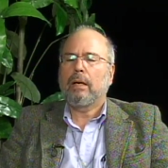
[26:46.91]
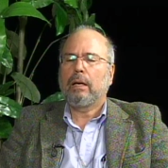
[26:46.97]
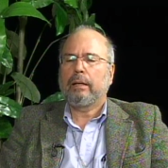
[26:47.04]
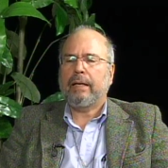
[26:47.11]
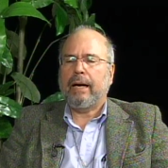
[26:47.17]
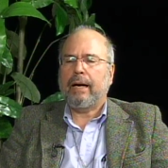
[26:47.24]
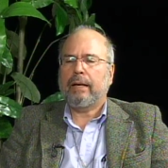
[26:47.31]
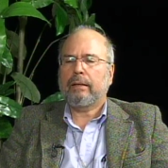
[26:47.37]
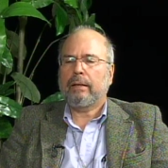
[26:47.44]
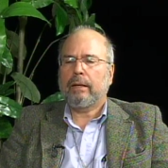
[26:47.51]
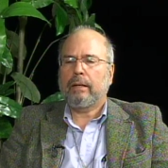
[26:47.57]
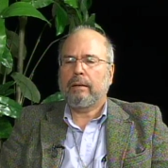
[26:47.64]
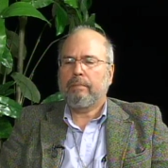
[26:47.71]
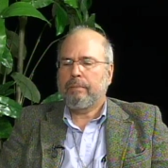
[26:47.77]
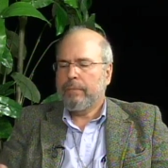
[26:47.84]
That
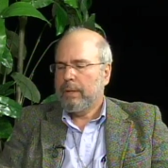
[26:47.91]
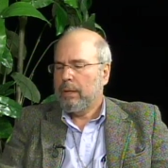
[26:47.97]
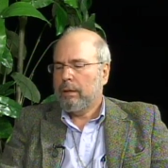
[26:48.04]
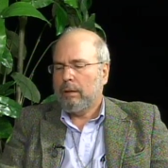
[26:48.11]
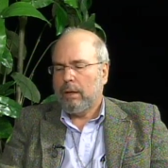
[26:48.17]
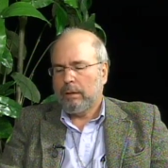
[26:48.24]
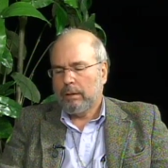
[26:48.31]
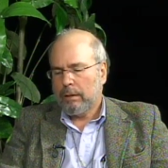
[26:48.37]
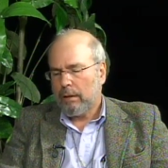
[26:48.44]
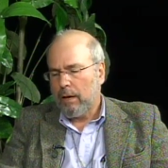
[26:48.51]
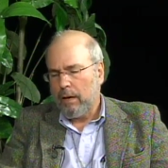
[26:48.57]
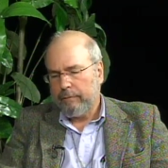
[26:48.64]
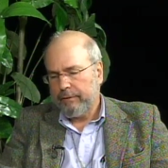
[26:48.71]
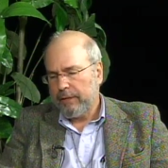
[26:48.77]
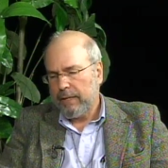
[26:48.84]
um, on the
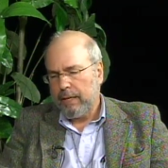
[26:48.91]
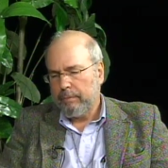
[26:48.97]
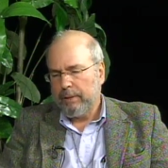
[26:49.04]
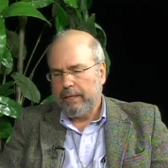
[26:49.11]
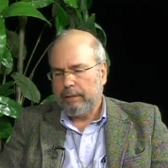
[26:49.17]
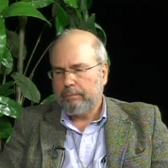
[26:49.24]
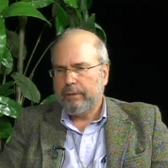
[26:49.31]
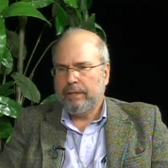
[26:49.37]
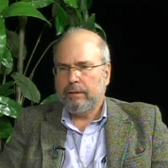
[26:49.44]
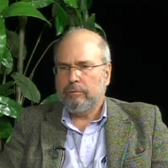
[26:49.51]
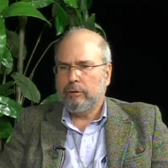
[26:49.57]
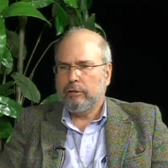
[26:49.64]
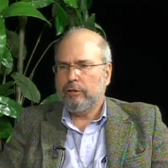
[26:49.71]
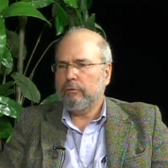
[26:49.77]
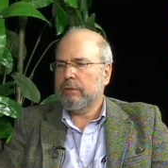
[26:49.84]
coffee table at a place
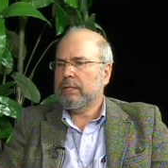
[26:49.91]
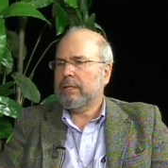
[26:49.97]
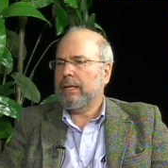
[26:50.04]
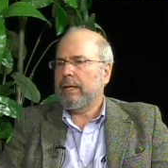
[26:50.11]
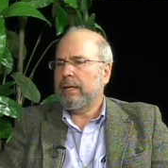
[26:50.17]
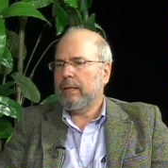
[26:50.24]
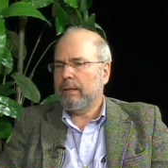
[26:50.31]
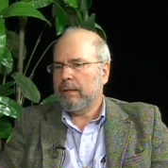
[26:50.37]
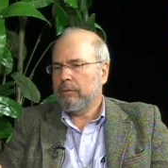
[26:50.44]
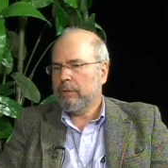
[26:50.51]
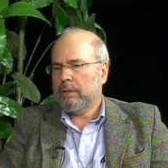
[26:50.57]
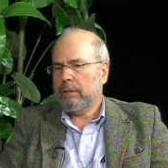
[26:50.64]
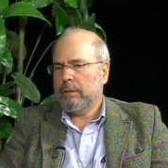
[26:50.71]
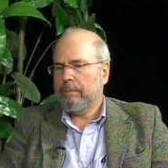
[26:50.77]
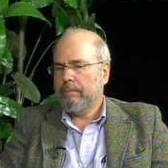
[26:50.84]
where she was staying, there
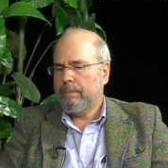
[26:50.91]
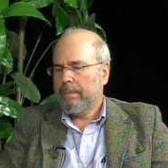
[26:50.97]
was a,